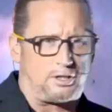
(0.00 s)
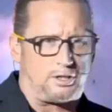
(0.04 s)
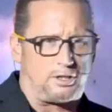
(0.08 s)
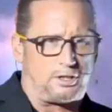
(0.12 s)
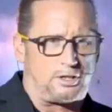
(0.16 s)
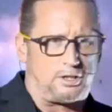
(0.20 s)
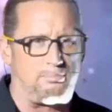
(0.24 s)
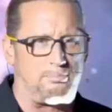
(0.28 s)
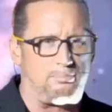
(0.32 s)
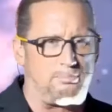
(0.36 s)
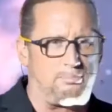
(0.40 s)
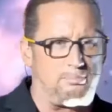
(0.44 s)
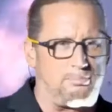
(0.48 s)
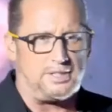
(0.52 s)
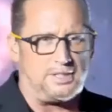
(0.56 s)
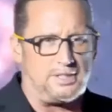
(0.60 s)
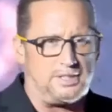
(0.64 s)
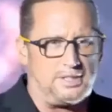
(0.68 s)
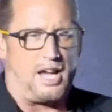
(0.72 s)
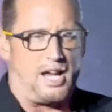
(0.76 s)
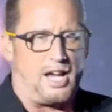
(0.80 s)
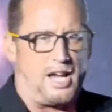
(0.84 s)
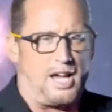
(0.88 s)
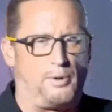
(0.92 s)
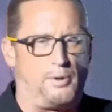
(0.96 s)
companies
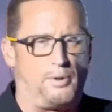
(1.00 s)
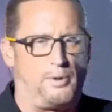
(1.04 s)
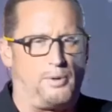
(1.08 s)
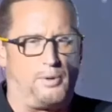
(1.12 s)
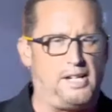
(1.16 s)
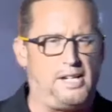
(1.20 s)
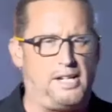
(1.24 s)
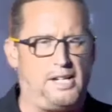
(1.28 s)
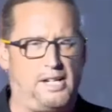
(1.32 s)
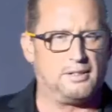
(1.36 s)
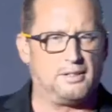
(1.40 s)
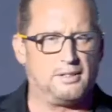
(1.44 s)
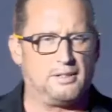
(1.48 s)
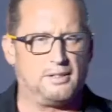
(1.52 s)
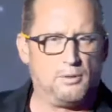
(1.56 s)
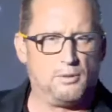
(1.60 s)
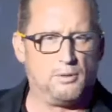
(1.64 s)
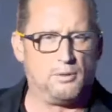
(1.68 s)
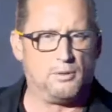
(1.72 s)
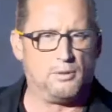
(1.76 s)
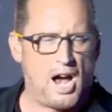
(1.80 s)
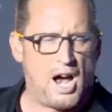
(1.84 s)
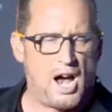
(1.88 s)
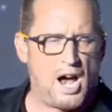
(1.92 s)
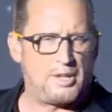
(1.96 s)
like we
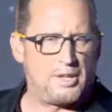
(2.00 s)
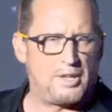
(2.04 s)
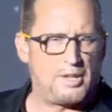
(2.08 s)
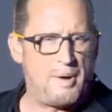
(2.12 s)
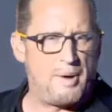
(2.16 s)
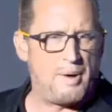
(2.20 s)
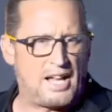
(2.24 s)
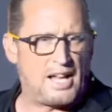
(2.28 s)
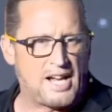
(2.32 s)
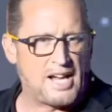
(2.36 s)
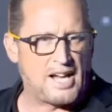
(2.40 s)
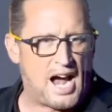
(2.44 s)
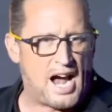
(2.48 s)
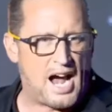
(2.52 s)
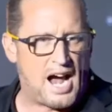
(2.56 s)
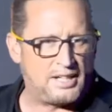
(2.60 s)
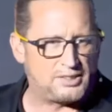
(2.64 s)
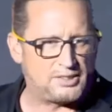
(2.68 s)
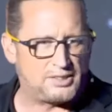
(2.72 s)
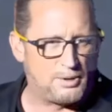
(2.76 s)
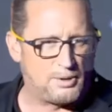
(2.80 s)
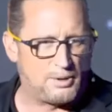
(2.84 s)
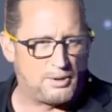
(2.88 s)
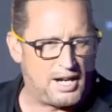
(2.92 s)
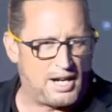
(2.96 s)
are the bad guys,
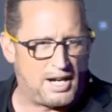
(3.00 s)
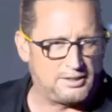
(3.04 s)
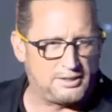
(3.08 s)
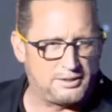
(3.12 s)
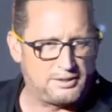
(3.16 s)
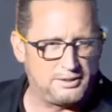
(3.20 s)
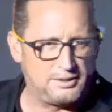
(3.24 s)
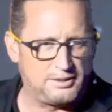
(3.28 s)
right?